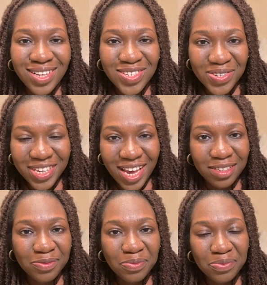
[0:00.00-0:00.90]
So
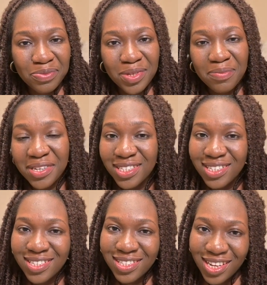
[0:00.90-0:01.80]
yeah,
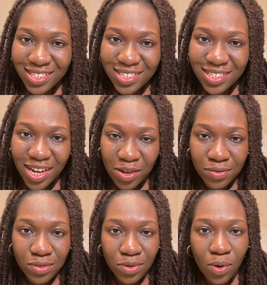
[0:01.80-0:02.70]
basically starting
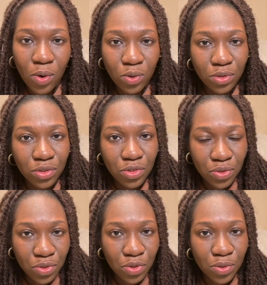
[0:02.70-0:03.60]
out on
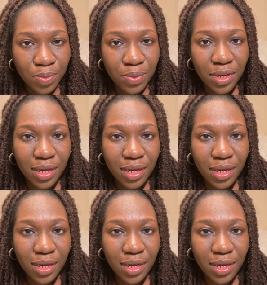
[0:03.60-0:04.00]
YouTube